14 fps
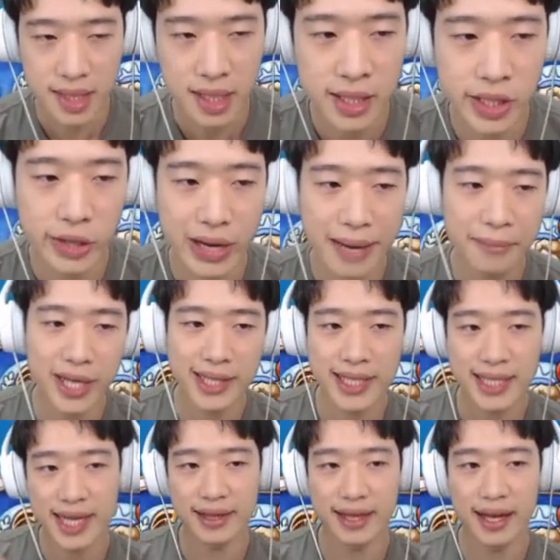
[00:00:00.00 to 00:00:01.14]
So I'm gonna
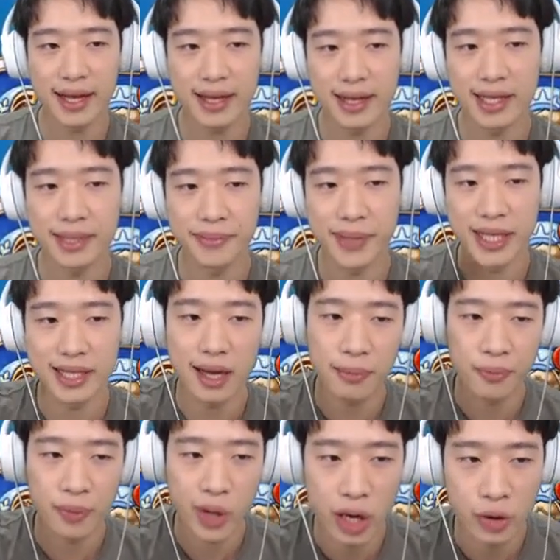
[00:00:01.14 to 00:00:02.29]
set that as my
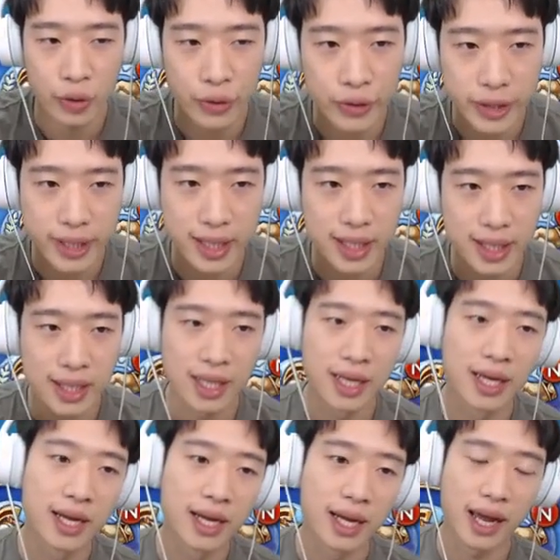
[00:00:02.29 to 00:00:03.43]
top priority,
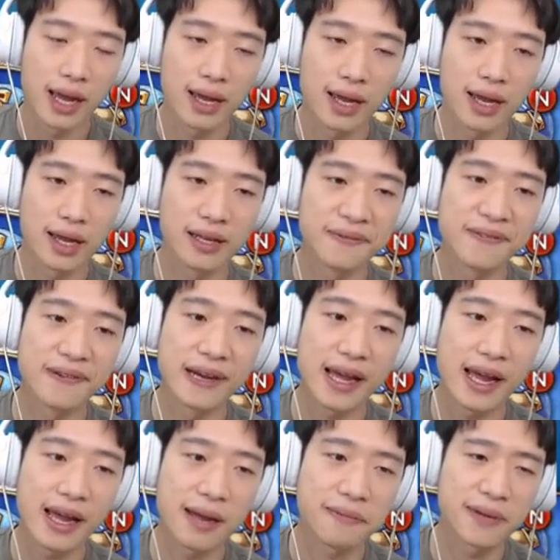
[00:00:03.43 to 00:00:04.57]
and if I
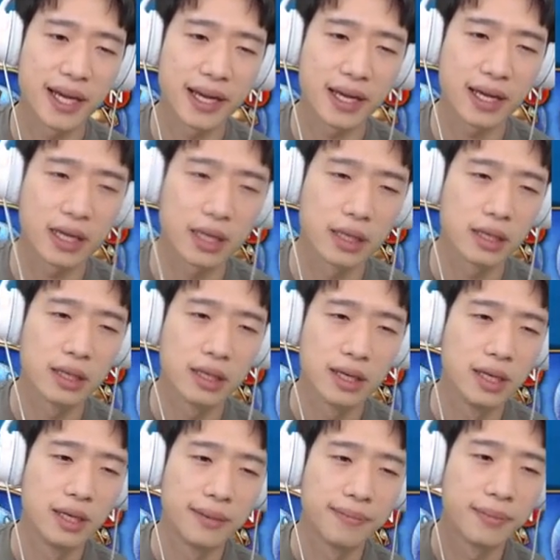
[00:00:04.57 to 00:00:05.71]
have like a
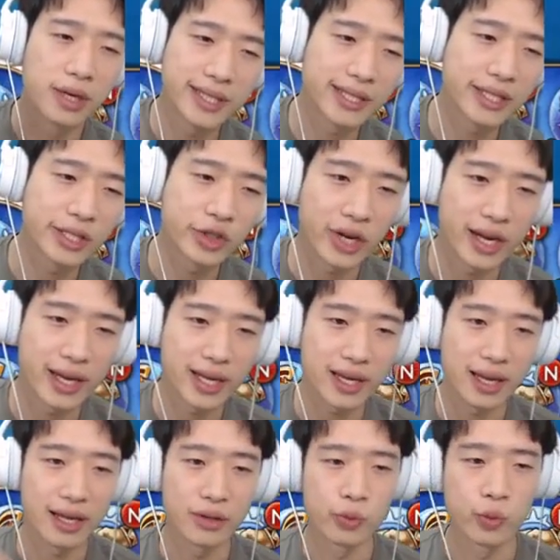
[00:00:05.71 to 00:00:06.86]
multi-strike
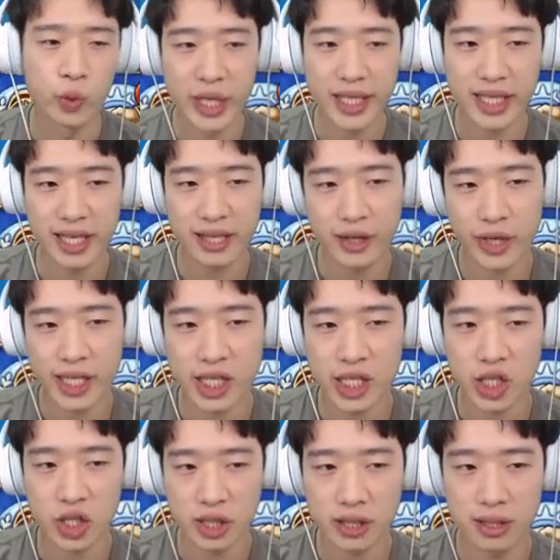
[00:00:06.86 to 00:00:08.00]
and
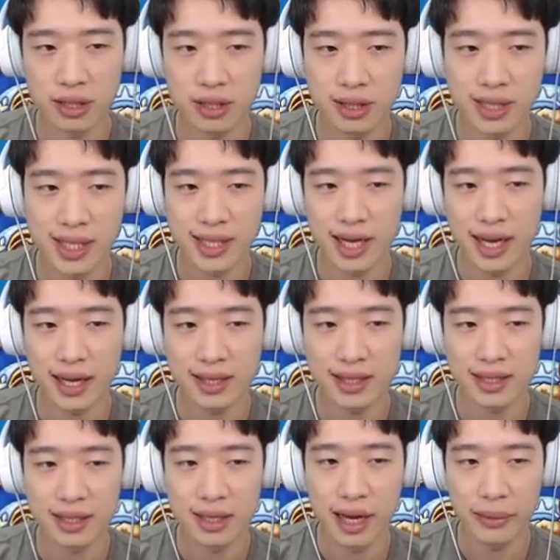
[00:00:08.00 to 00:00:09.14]
regeneration stat,
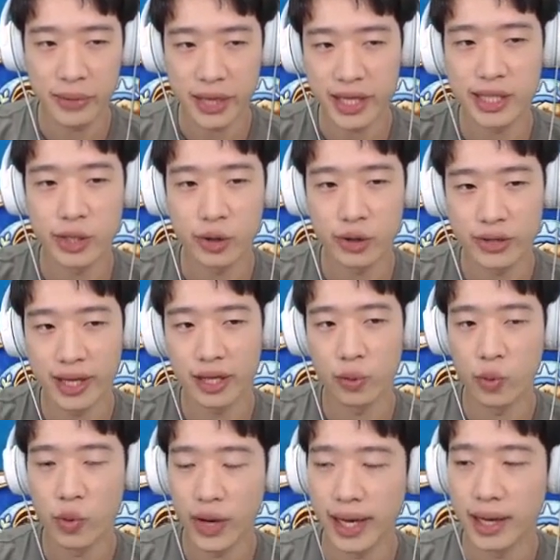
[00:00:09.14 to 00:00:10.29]
I'm gonna throw that
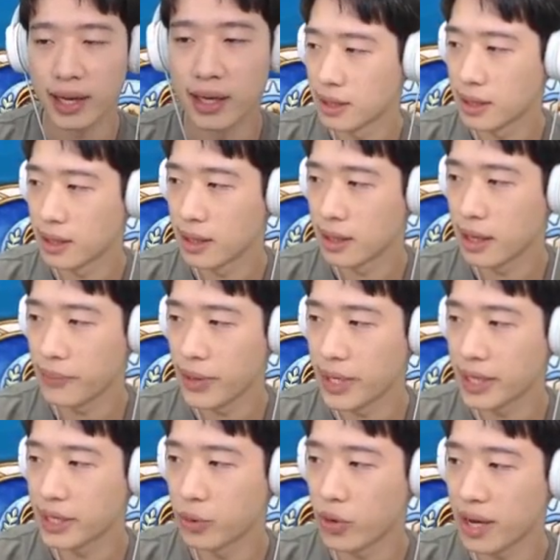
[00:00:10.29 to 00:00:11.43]
away. And by
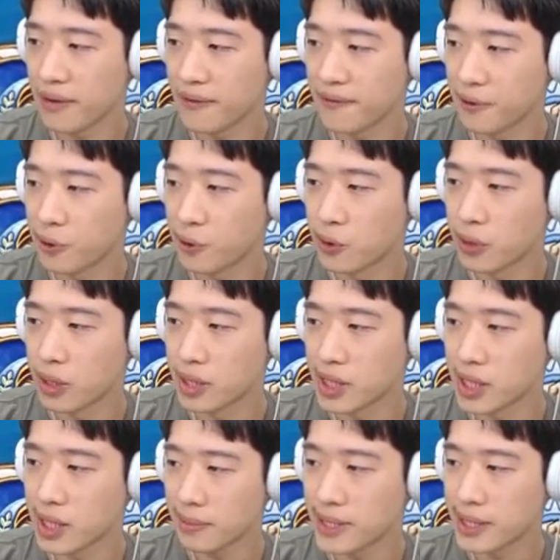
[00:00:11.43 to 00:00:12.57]
the way, for
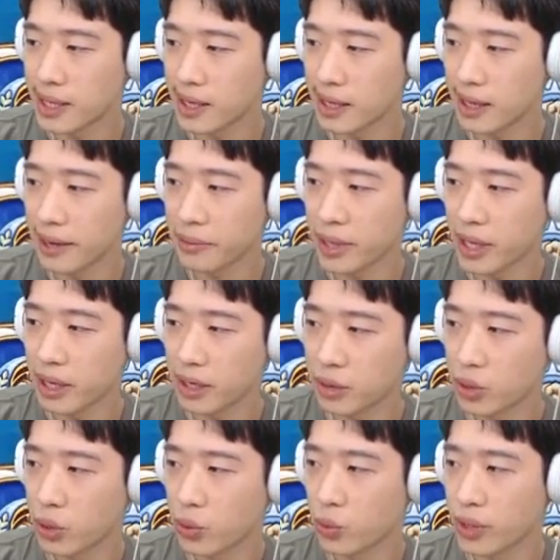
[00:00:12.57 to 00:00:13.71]
substat, I'm gonna
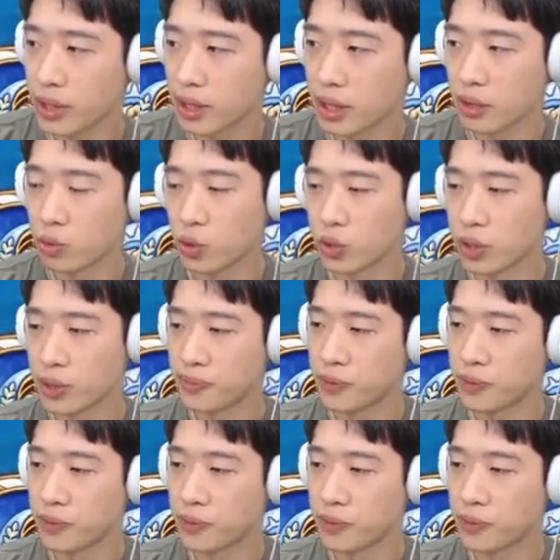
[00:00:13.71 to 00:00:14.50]
go with the Rune of